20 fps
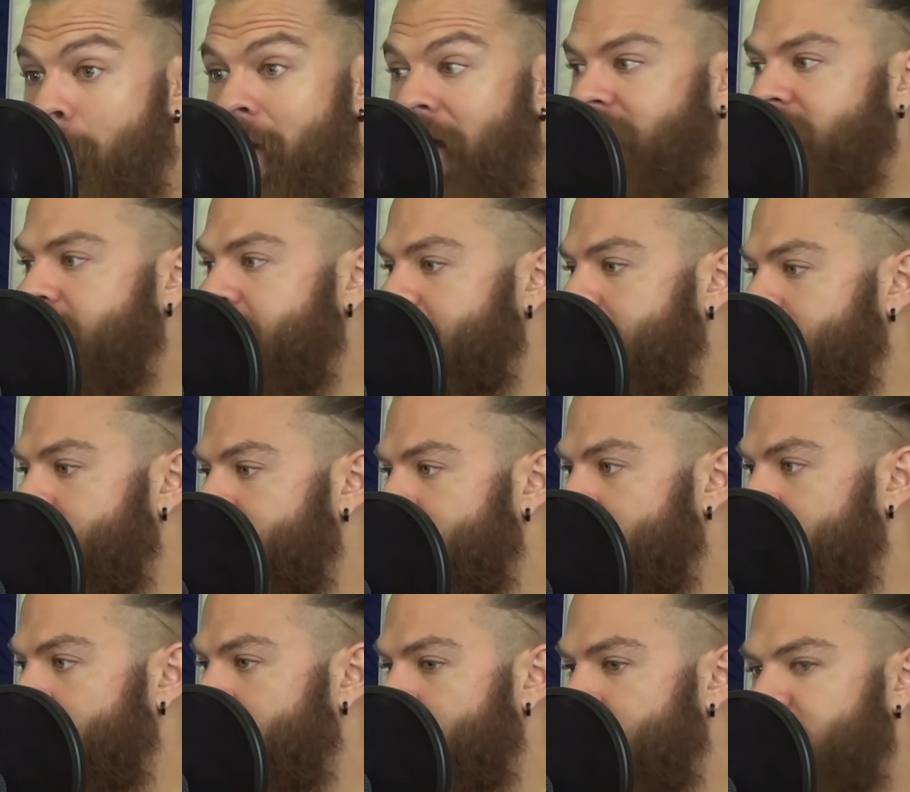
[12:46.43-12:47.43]
messy
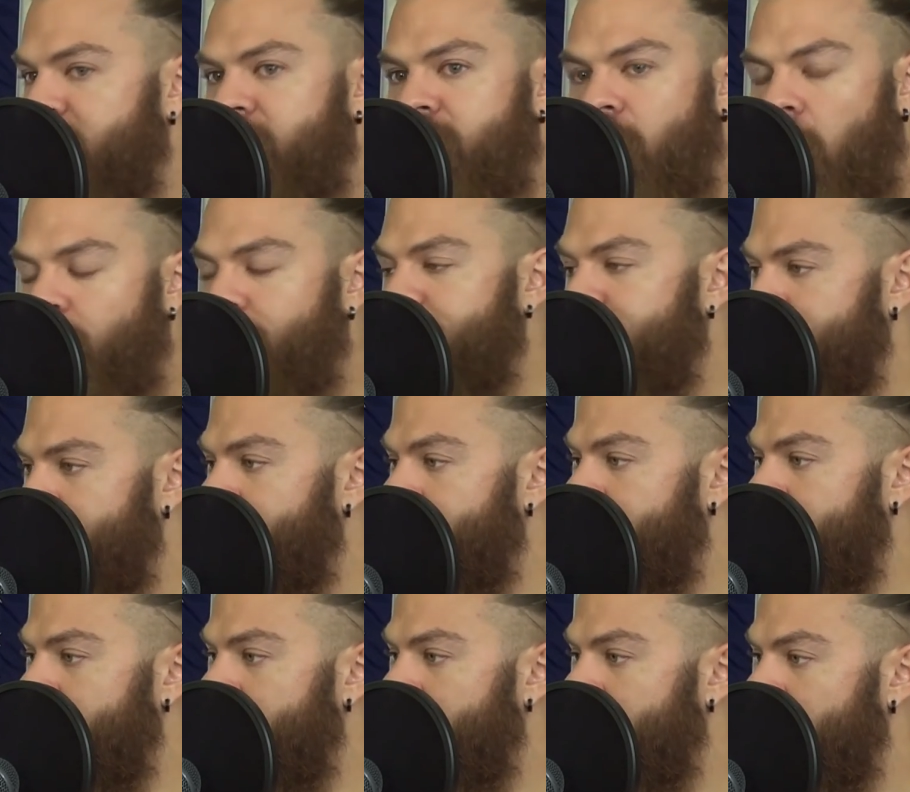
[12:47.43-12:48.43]
so
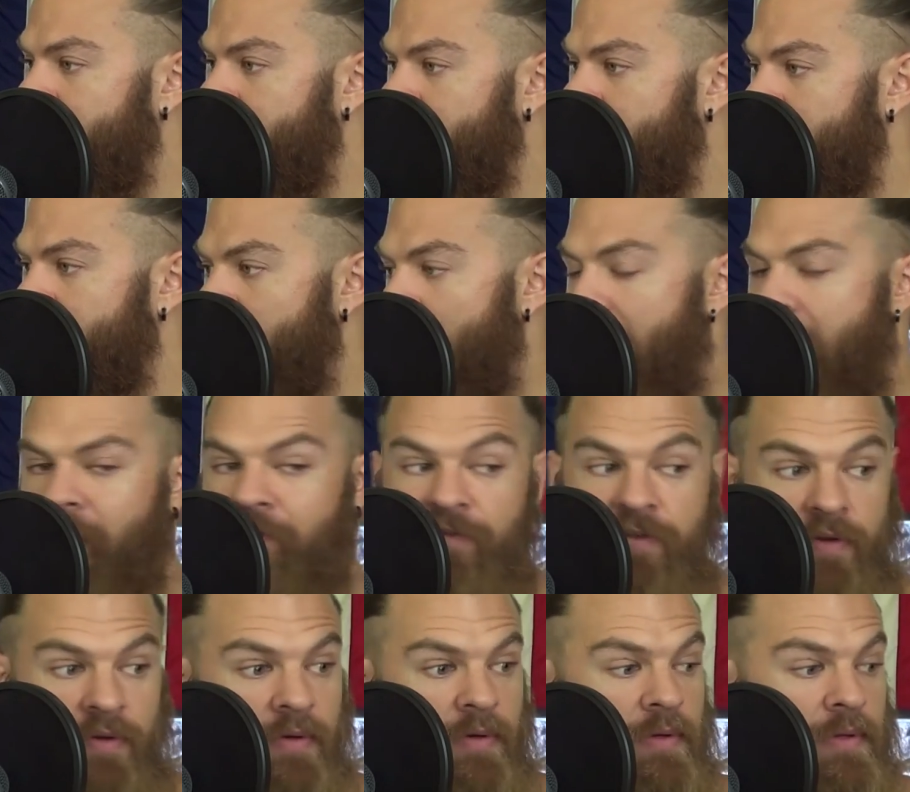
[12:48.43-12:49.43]
soon
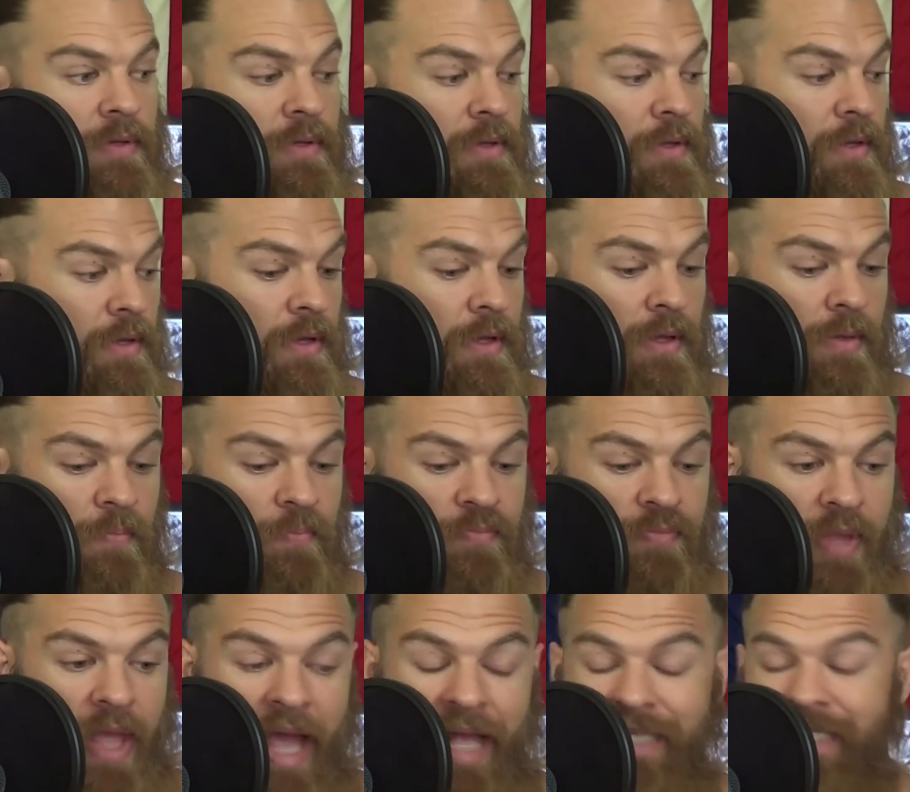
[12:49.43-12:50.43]
after.
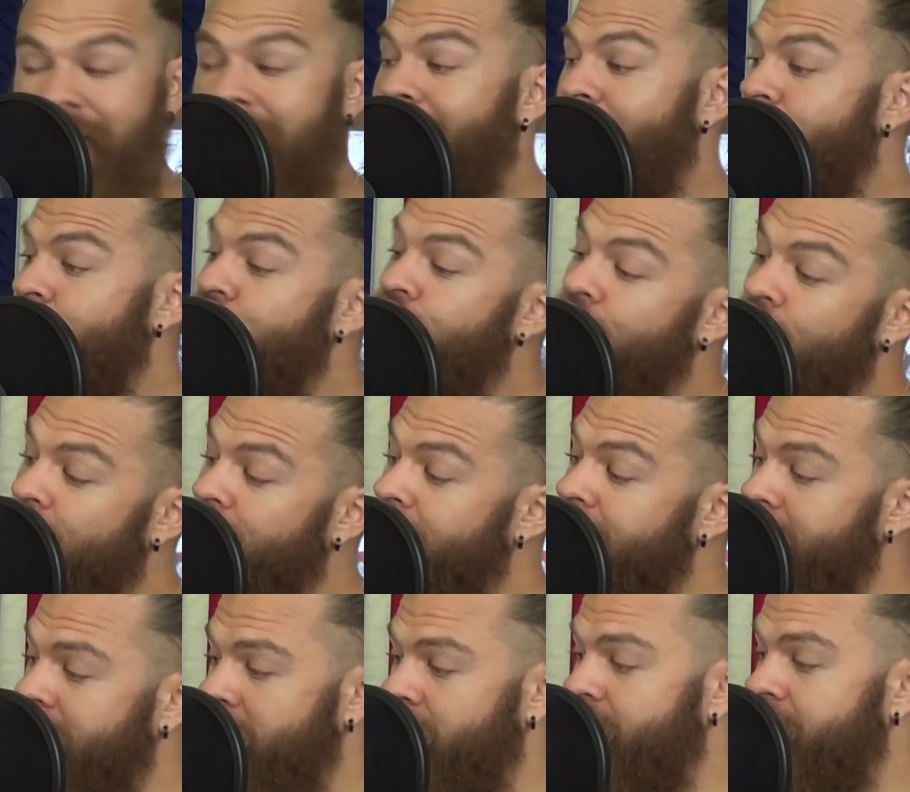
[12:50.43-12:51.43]
And it's not
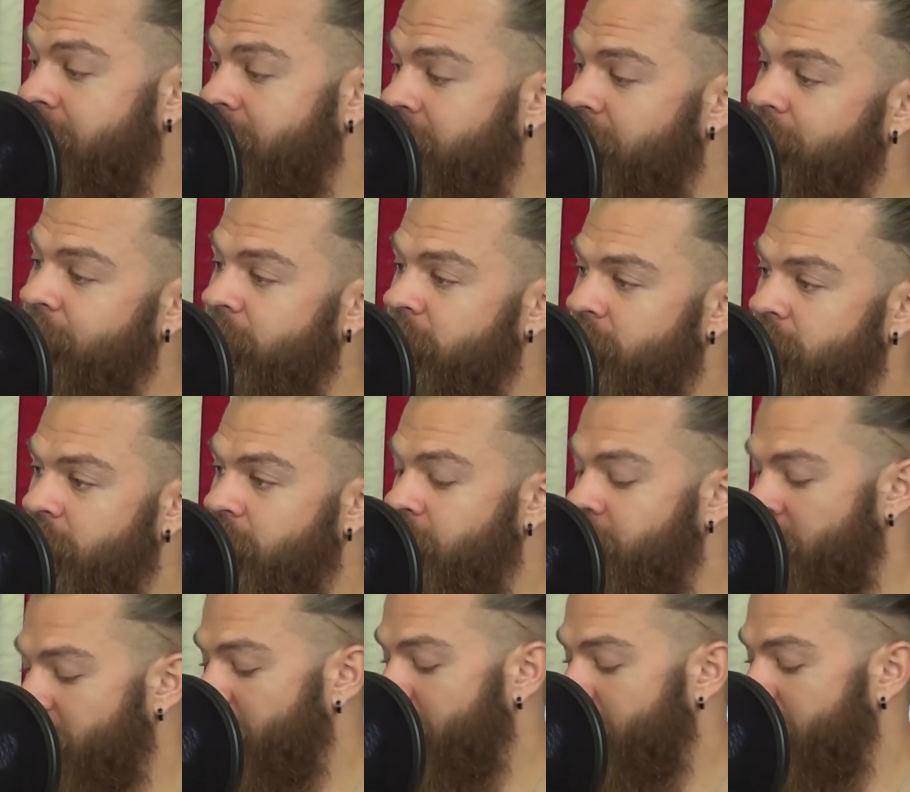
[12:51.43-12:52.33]
dirty. There's a big difference between